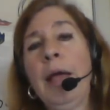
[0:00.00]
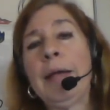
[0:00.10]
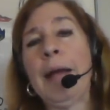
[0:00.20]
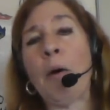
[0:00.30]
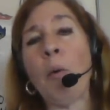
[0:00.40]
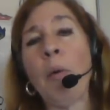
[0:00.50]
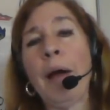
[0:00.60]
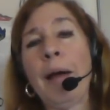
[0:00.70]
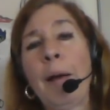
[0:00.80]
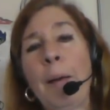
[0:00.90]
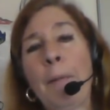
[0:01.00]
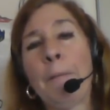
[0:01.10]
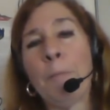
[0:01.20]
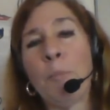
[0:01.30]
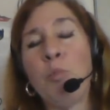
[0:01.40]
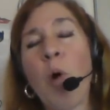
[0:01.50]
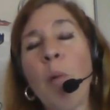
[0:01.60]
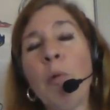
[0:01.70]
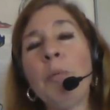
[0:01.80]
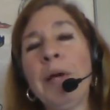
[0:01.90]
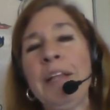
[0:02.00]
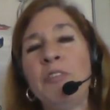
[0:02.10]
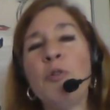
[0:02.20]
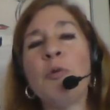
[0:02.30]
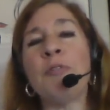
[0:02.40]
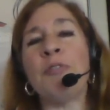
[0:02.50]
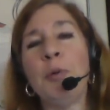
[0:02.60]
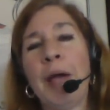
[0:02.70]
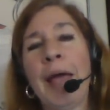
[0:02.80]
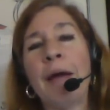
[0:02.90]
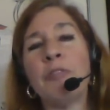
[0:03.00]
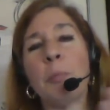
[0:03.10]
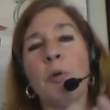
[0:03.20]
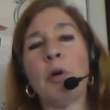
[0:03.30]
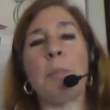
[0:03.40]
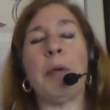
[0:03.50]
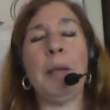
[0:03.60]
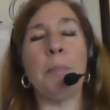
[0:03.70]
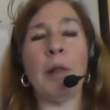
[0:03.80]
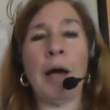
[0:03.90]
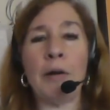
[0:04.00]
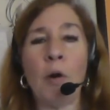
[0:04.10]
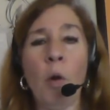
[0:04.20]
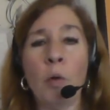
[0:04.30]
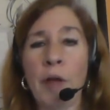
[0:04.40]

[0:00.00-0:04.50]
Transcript: Now, what would we do if you have to put people on hold?